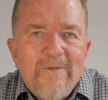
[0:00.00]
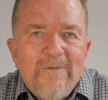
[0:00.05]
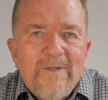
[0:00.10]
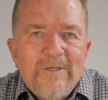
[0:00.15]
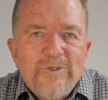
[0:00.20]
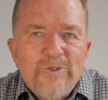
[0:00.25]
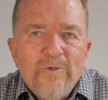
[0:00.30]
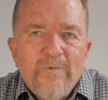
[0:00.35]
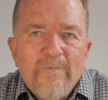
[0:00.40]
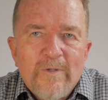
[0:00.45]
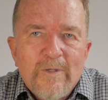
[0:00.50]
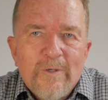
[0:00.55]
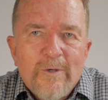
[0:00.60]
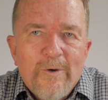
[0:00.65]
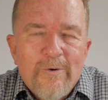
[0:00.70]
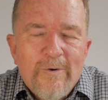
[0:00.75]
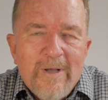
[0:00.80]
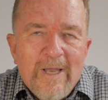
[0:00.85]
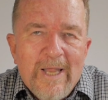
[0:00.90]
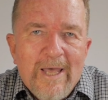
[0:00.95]
that you've
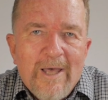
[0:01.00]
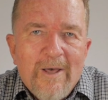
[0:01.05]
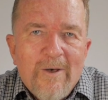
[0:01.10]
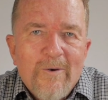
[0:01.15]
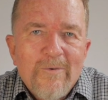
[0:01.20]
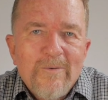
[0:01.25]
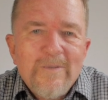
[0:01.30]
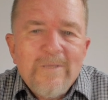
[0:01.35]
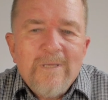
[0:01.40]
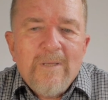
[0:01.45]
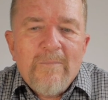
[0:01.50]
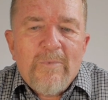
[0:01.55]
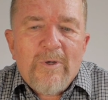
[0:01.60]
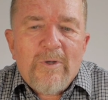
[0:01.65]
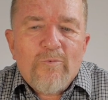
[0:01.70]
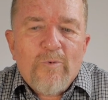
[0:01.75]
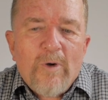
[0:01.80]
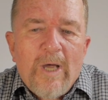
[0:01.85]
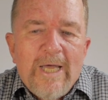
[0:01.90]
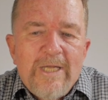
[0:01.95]
learned now.
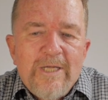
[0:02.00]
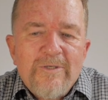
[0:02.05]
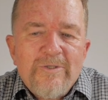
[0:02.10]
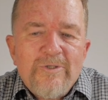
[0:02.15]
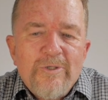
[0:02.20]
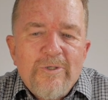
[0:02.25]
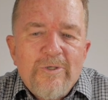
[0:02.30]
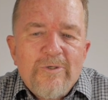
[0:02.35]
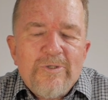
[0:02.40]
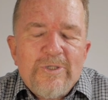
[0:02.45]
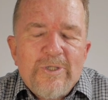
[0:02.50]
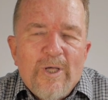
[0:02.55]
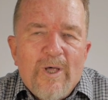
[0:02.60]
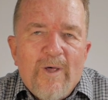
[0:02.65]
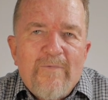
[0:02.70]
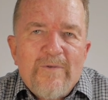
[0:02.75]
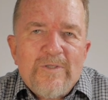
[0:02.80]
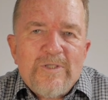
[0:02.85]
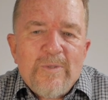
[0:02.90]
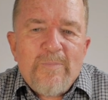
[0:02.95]
But writing to
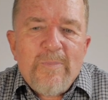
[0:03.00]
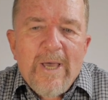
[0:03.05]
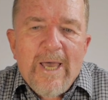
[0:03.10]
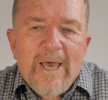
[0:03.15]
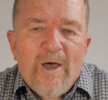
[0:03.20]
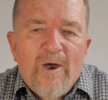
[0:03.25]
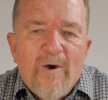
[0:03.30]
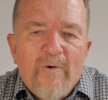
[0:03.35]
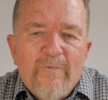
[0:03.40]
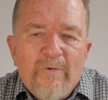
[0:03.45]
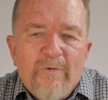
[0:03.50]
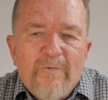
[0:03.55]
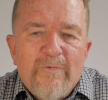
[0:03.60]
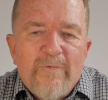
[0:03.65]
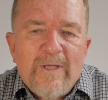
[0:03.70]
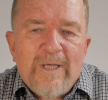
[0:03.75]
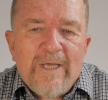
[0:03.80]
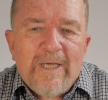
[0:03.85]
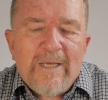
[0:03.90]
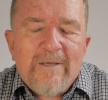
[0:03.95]
yourself is a powerful
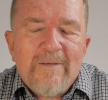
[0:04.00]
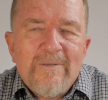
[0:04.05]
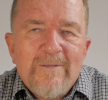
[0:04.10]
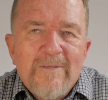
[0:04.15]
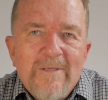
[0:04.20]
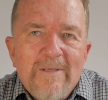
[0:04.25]
thing.